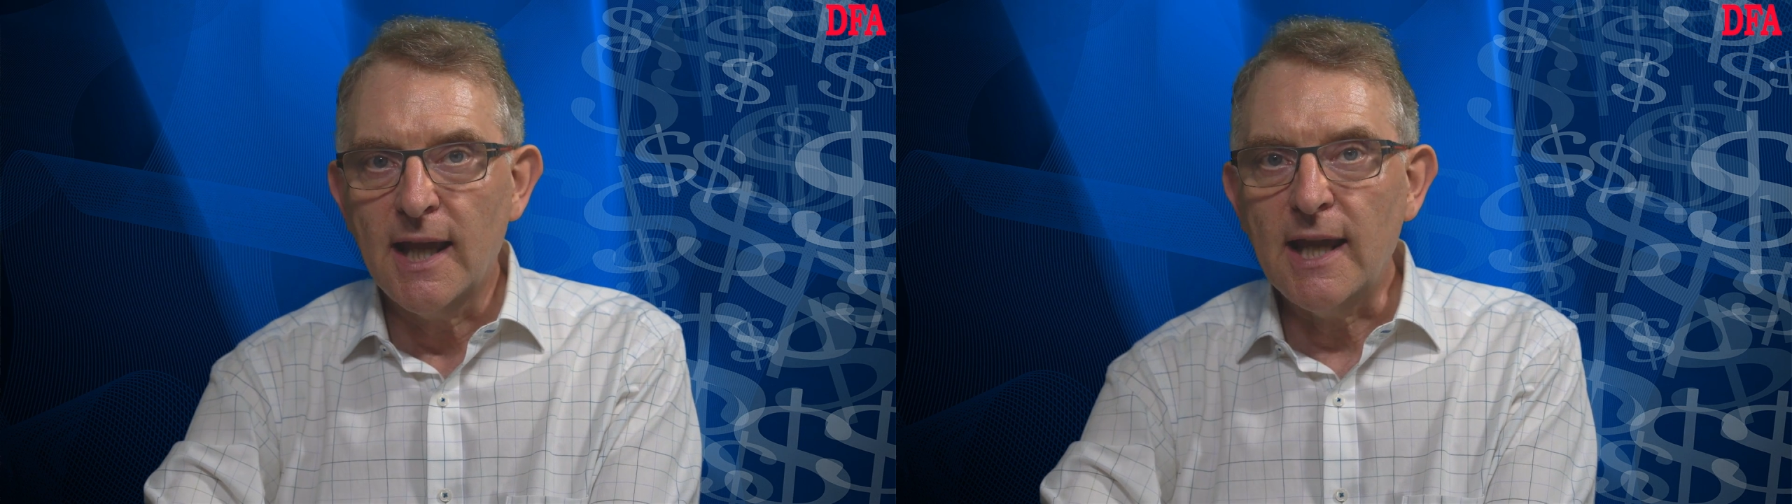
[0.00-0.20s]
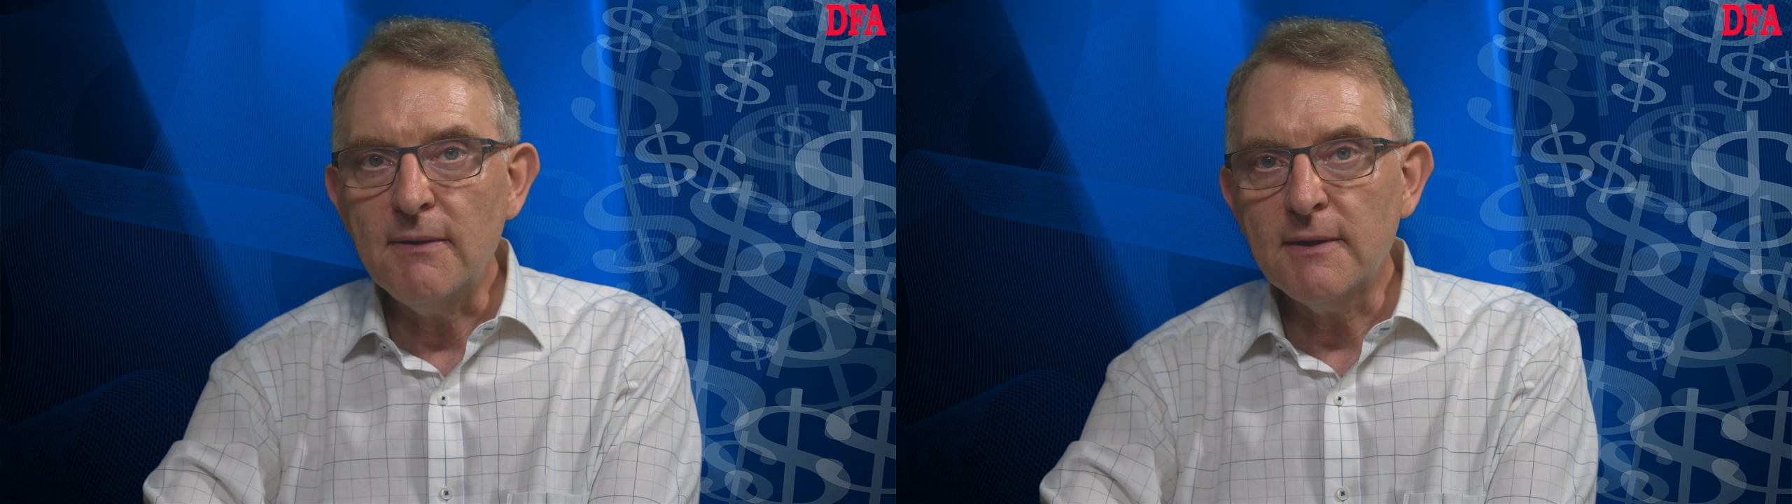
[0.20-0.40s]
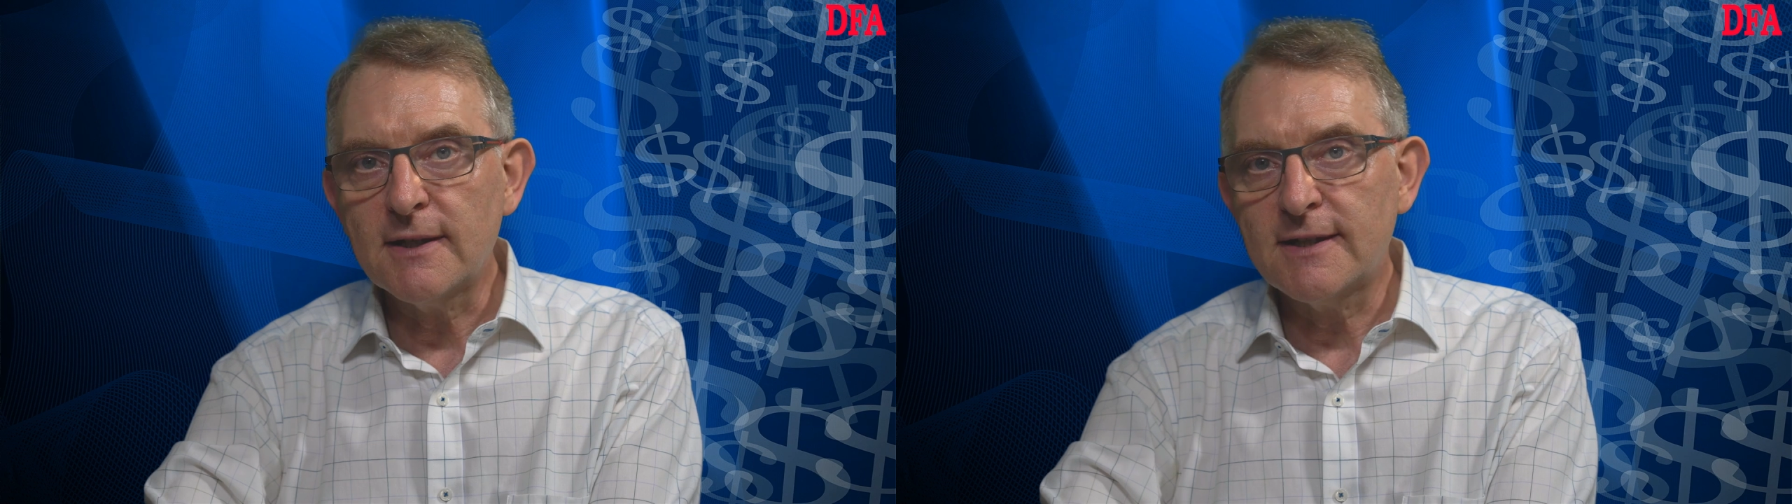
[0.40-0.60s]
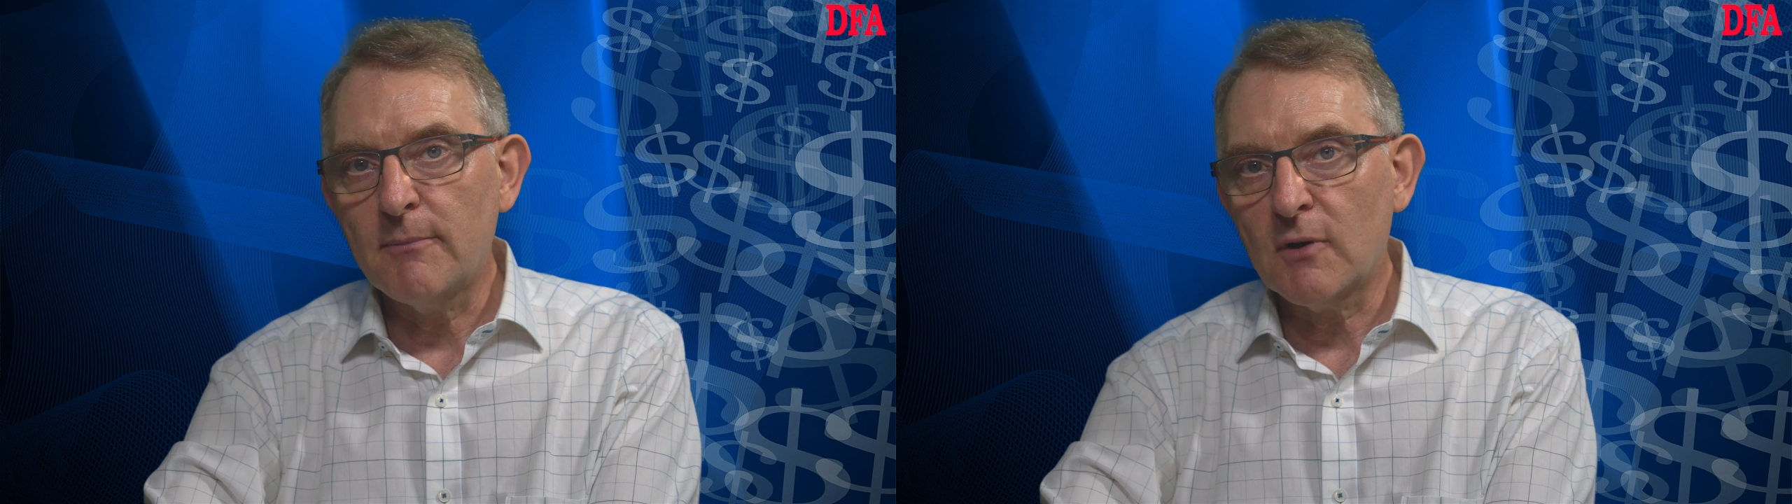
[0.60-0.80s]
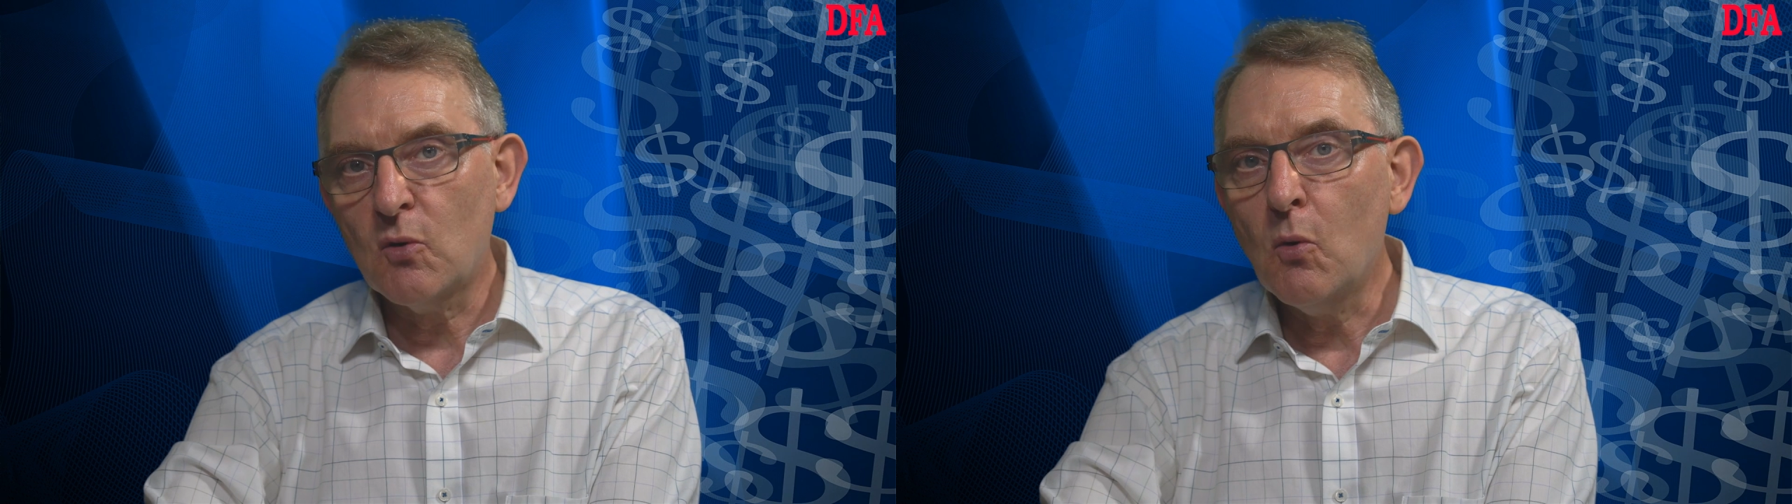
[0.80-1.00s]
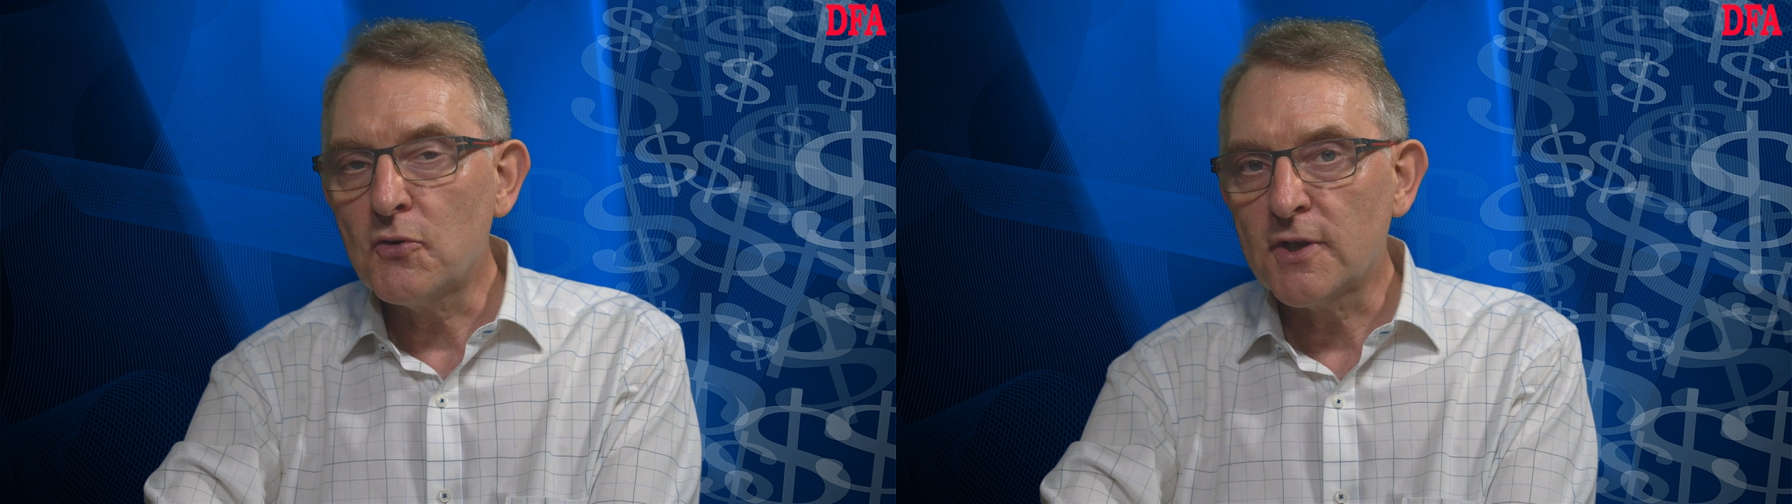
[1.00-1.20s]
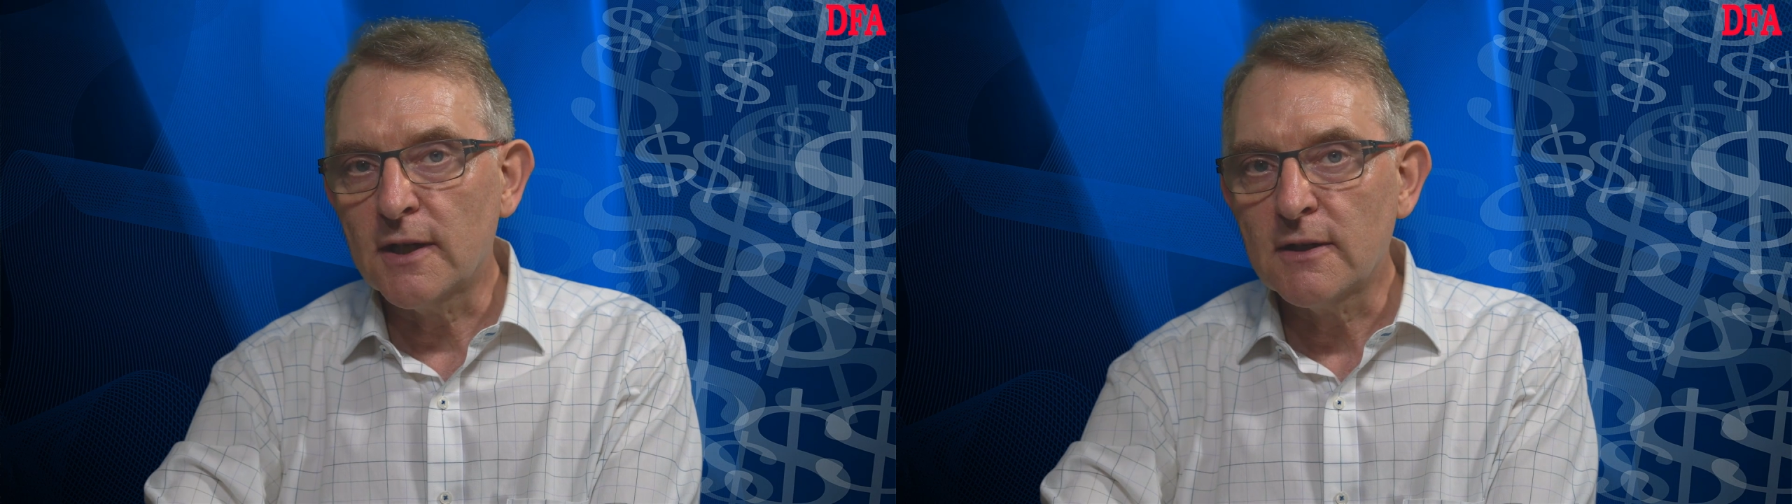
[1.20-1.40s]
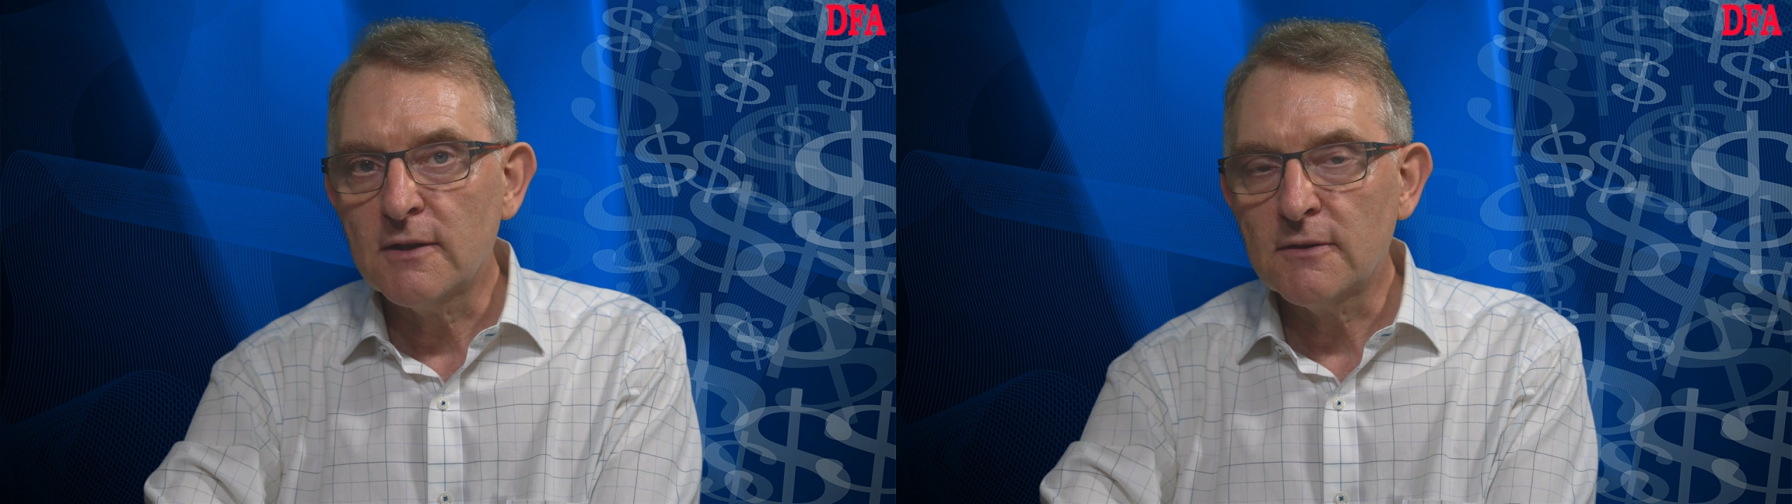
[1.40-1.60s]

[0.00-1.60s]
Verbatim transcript: in the December quarter